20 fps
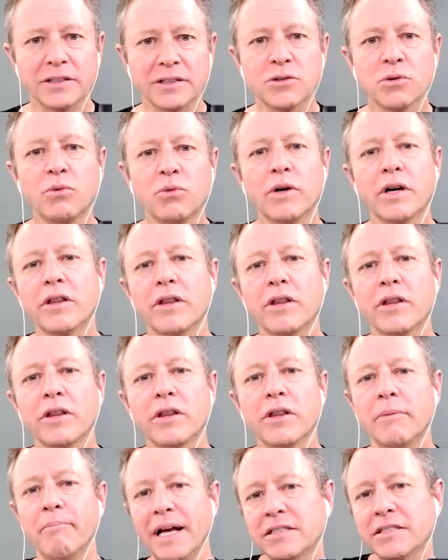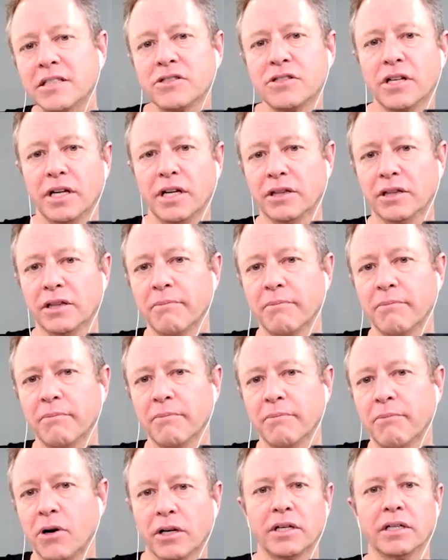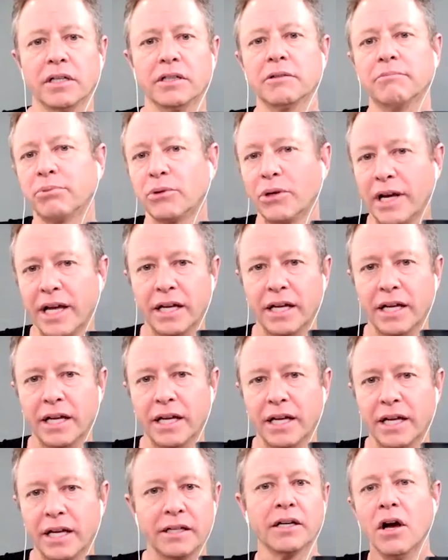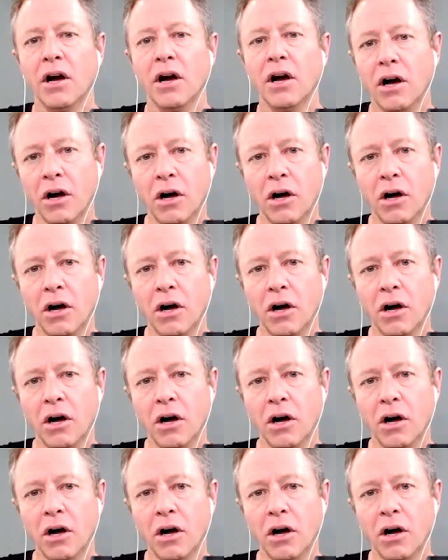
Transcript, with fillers: that's where the messaging, the marketing, the branding